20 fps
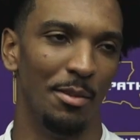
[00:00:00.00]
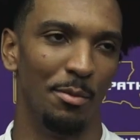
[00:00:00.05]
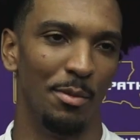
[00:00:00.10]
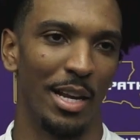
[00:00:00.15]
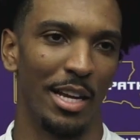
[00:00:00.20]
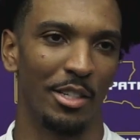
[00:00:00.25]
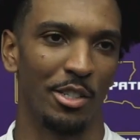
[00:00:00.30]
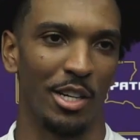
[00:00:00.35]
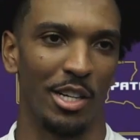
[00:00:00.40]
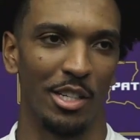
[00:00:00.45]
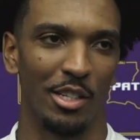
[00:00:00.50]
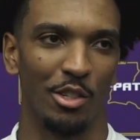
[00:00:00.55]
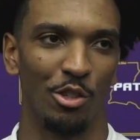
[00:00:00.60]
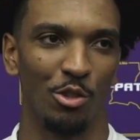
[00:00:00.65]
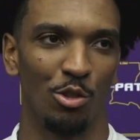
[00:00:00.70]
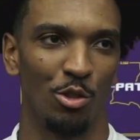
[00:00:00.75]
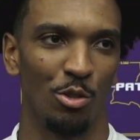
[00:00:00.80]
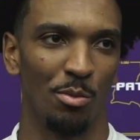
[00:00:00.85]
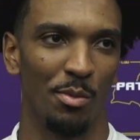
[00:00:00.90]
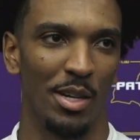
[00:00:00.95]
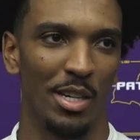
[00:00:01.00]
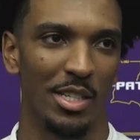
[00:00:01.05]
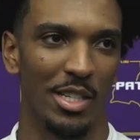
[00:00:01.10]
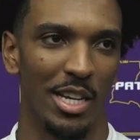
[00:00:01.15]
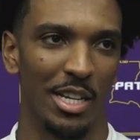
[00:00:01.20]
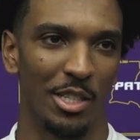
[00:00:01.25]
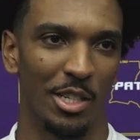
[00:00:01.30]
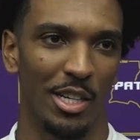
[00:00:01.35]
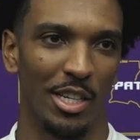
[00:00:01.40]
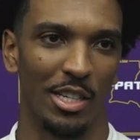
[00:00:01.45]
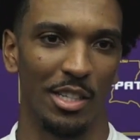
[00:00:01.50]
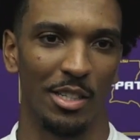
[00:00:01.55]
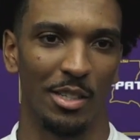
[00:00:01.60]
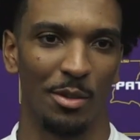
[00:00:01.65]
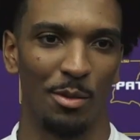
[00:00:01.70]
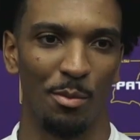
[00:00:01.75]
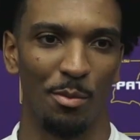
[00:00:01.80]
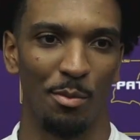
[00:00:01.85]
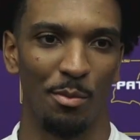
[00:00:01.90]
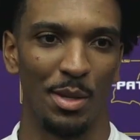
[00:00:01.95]
not trying to do too much, not trying
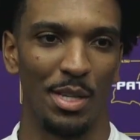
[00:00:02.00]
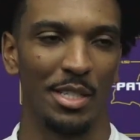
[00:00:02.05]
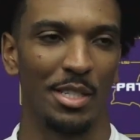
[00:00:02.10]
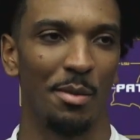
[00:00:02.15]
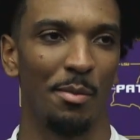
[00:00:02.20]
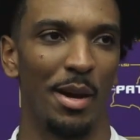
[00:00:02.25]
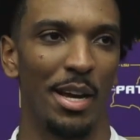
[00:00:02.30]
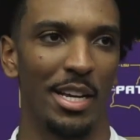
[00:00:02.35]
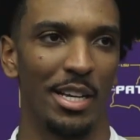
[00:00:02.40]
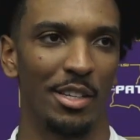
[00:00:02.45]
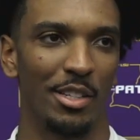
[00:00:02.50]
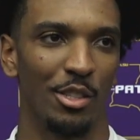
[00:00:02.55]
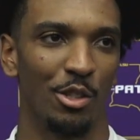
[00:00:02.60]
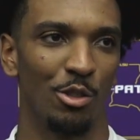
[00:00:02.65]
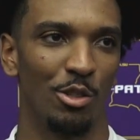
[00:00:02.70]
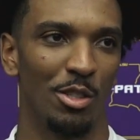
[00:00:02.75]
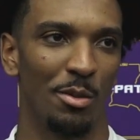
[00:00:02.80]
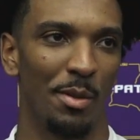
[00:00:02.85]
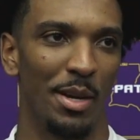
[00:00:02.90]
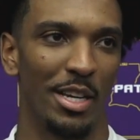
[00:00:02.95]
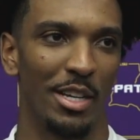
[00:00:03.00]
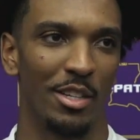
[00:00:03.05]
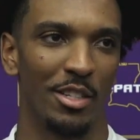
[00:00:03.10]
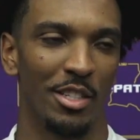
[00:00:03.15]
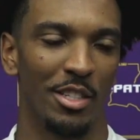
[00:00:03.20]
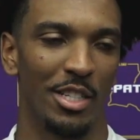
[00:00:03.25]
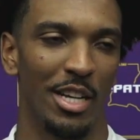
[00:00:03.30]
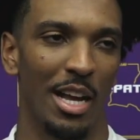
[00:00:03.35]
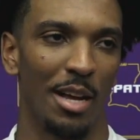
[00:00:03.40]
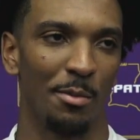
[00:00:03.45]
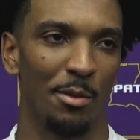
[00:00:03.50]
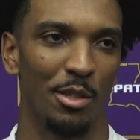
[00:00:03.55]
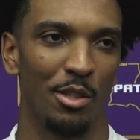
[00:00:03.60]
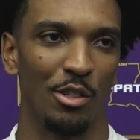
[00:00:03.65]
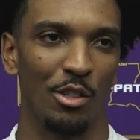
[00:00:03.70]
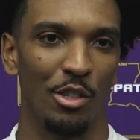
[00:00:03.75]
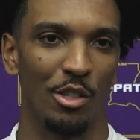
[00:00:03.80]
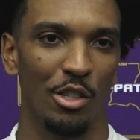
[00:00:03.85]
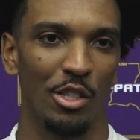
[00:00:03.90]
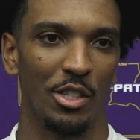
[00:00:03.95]
to do somebody else's job. You know,
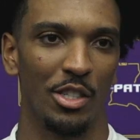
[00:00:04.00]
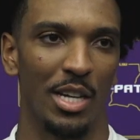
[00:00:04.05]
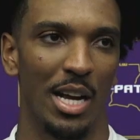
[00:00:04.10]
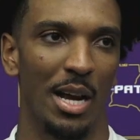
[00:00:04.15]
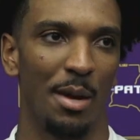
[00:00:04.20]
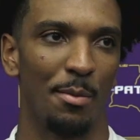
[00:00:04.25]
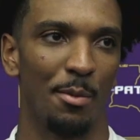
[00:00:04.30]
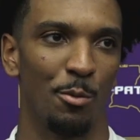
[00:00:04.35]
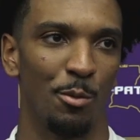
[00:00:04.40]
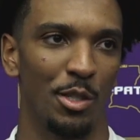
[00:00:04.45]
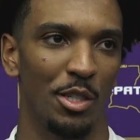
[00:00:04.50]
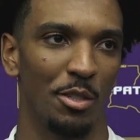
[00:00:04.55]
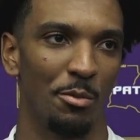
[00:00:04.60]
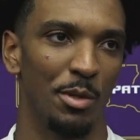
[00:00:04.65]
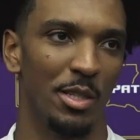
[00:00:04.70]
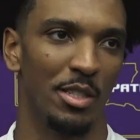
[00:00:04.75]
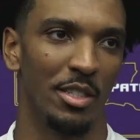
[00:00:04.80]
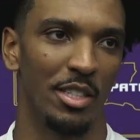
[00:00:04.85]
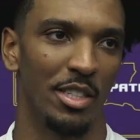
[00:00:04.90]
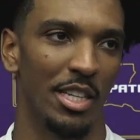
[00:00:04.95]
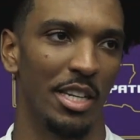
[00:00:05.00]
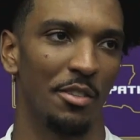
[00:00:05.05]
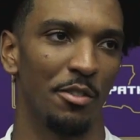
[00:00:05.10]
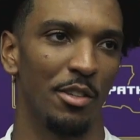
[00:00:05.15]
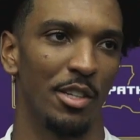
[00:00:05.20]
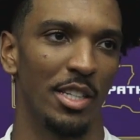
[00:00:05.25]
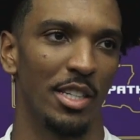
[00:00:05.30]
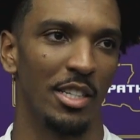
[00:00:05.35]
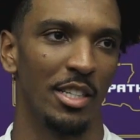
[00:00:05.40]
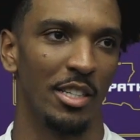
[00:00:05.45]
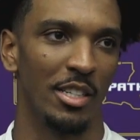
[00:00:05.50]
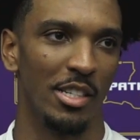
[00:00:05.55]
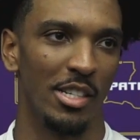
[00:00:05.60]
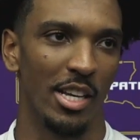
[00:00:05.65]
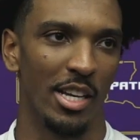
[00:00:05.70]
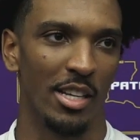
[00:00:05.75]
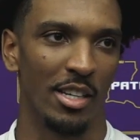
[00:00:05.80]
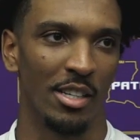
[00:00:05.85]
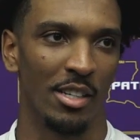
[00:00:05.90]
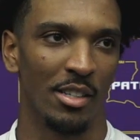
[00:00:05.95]
do your job, and we should be successful at the end of
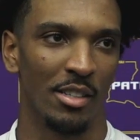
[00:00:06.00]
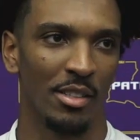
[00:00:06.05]
the day.